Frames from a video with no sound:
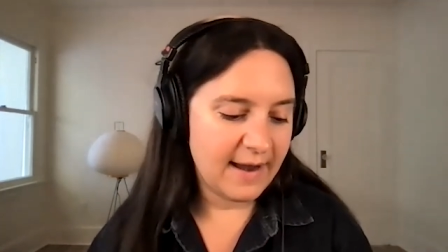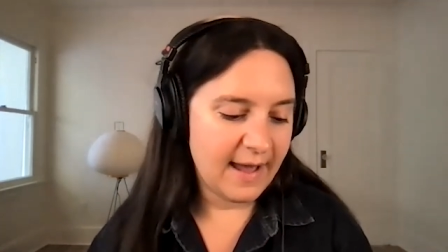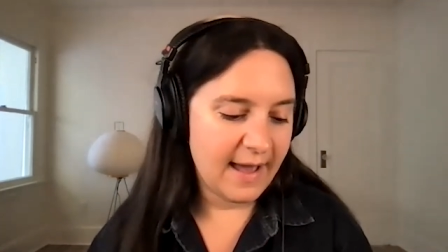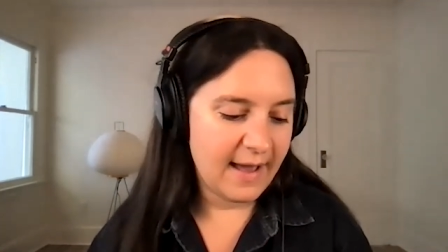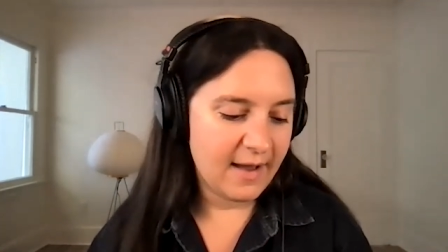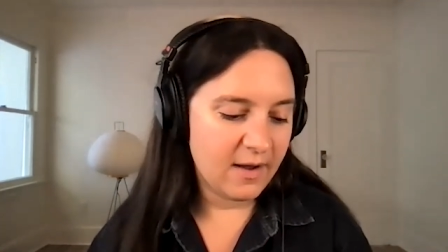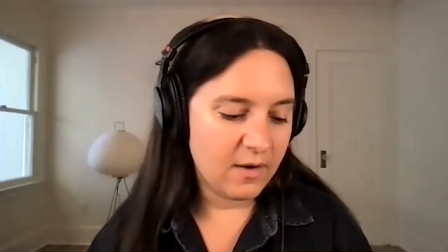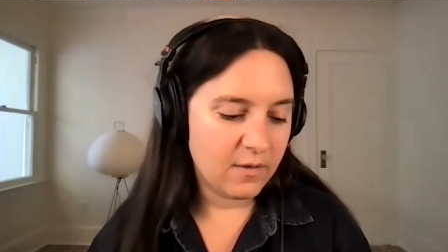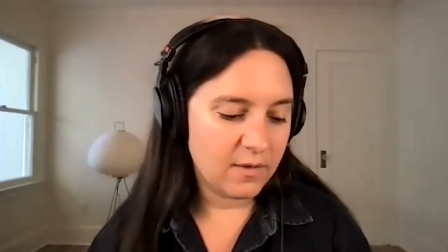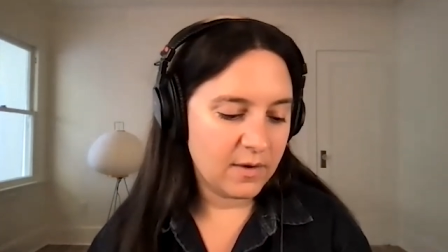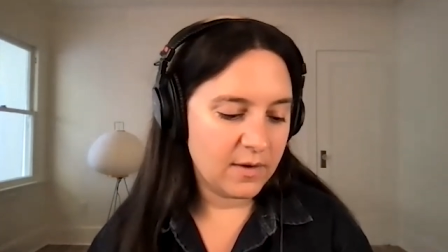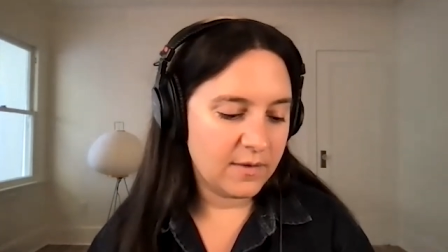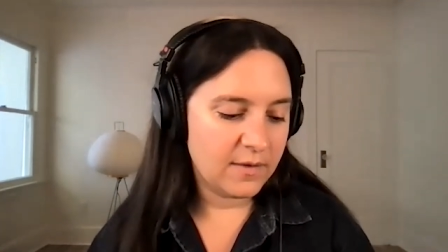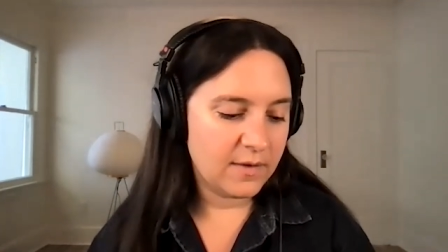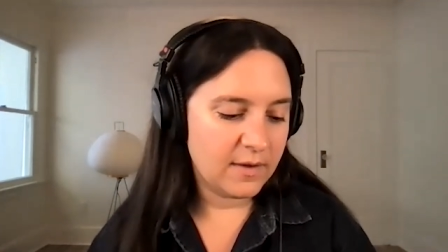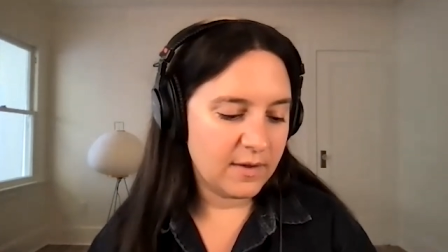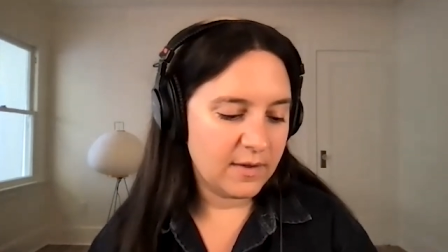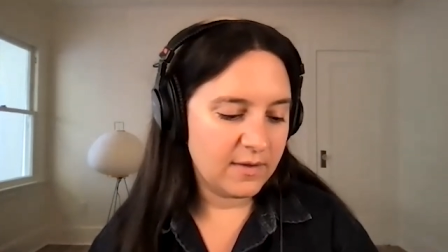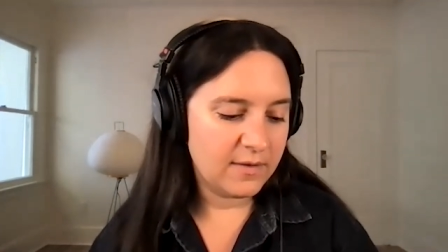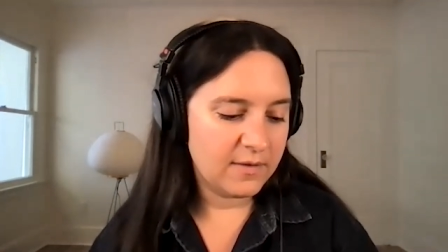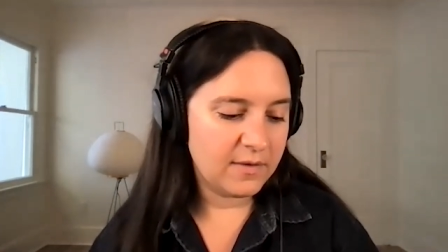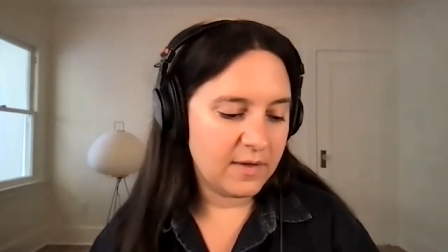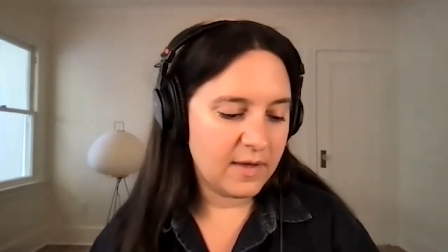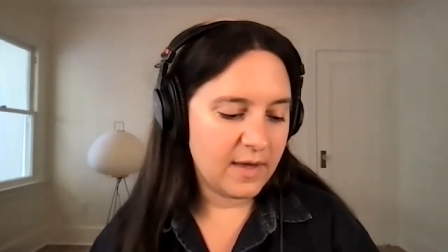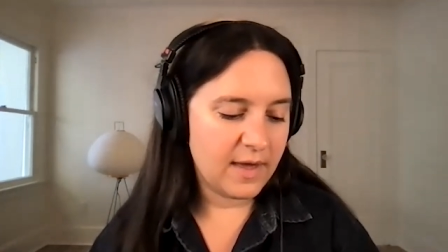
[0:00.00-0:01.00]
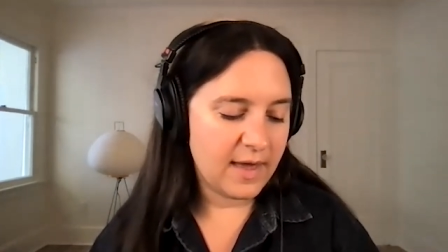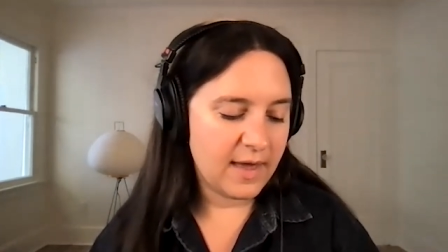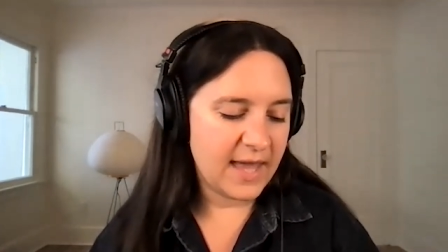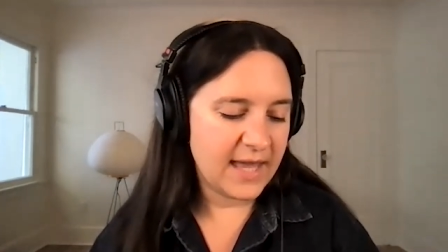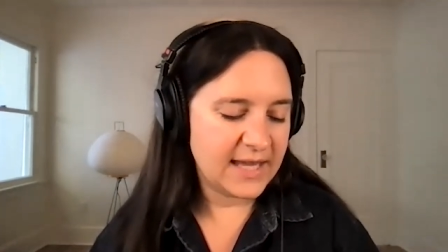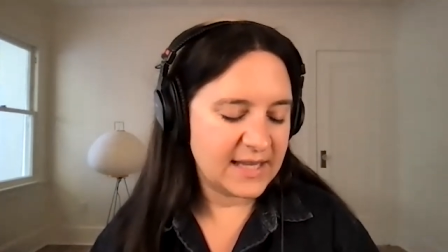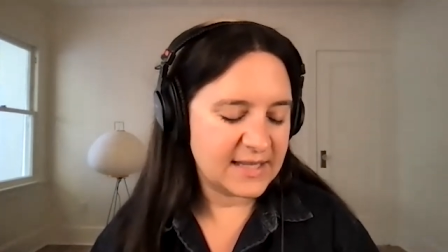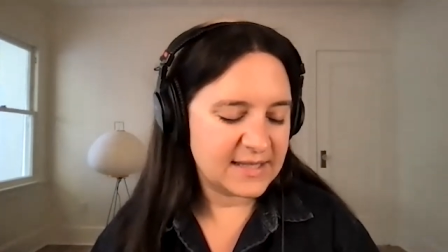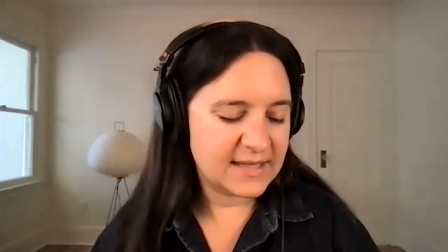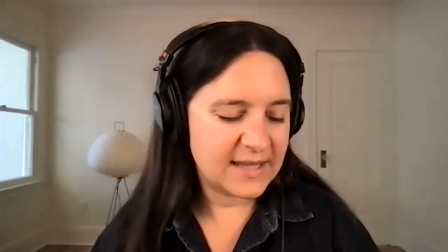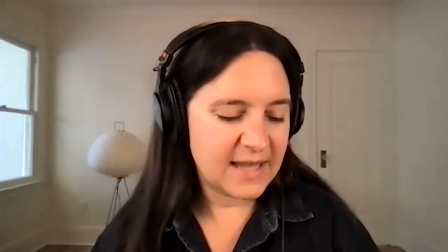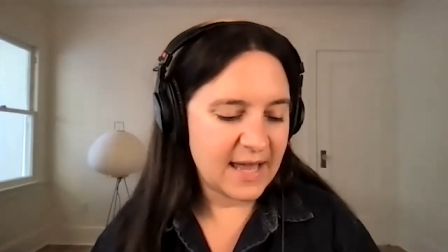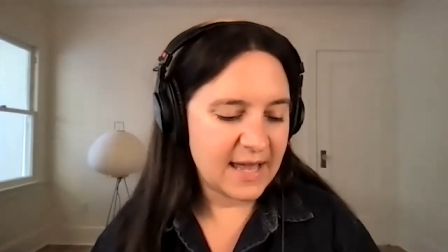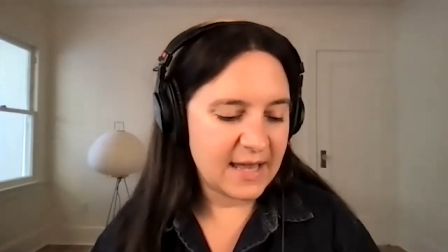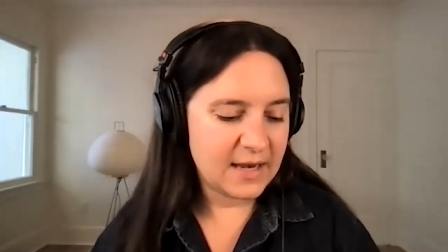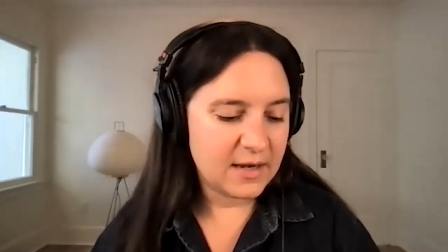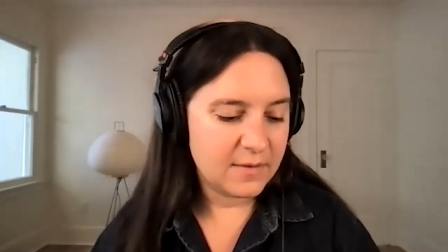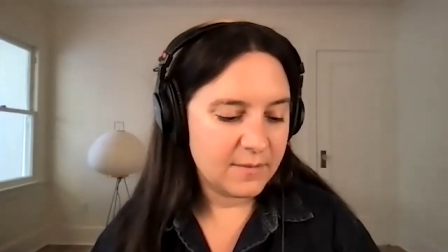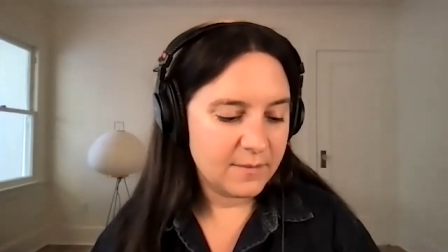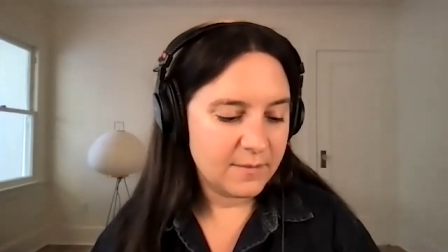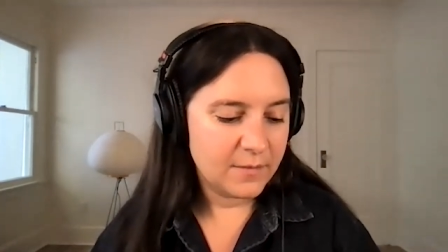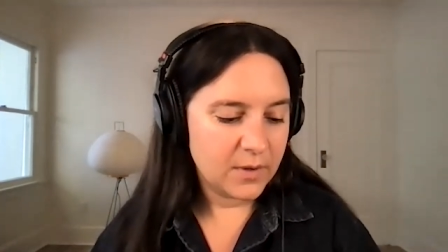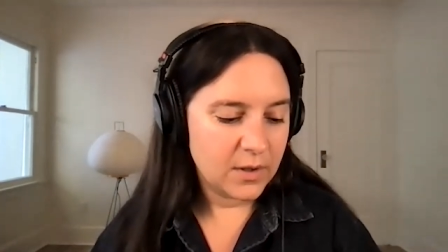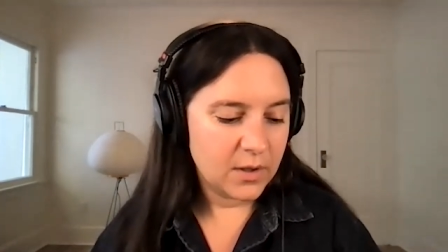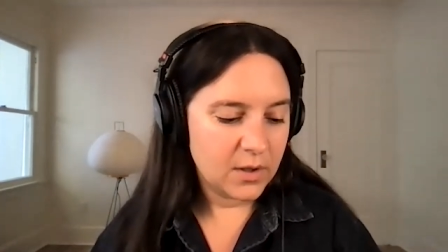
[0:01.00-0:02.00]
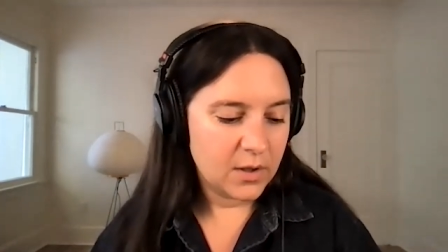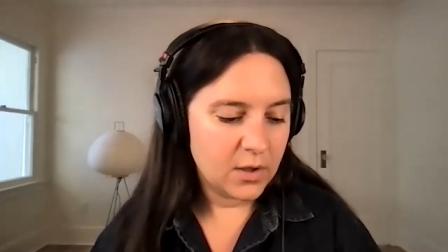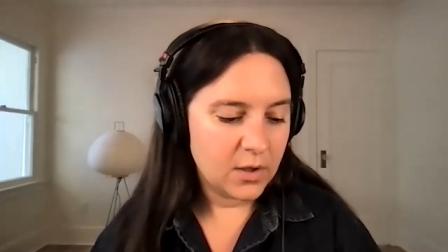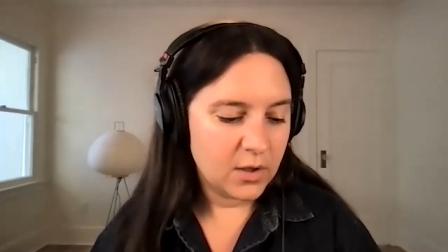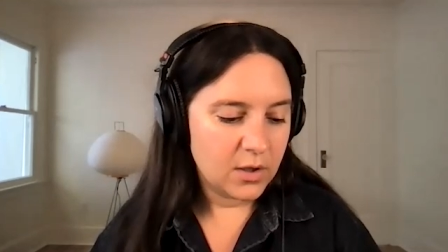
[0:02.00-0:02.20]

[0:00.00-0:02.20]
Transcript: now is that,